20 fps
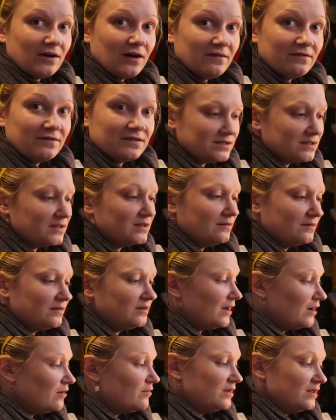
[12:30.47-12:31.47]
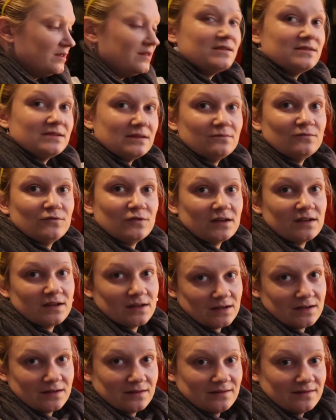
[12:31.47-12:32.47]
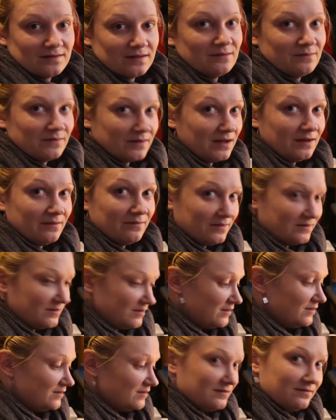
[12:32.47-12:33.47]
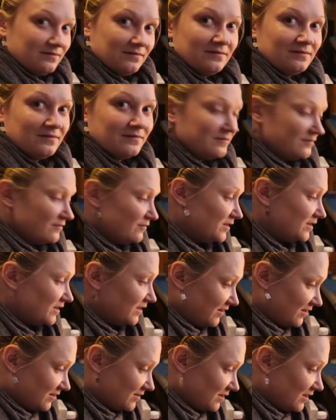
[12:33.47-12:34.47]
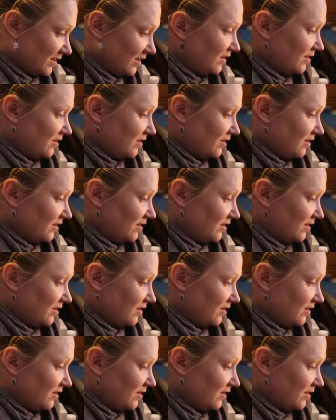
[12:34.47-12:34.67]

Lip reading: Obviously, look how many things I'm working on at the same time. This is ridiculous.